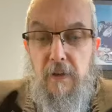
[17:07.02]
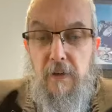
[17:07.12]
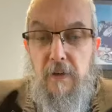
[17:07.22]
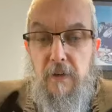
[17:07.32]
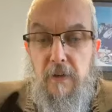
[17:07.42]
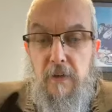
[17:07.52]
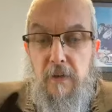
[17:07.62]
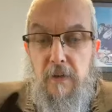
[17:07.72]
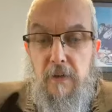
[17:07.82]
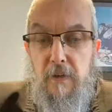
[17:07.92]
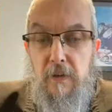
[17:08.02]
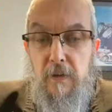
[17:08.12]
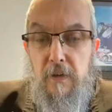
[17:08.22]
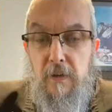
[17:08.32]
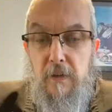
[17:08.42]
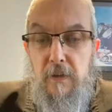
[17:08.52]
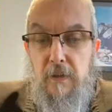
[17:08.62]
(no one is talking)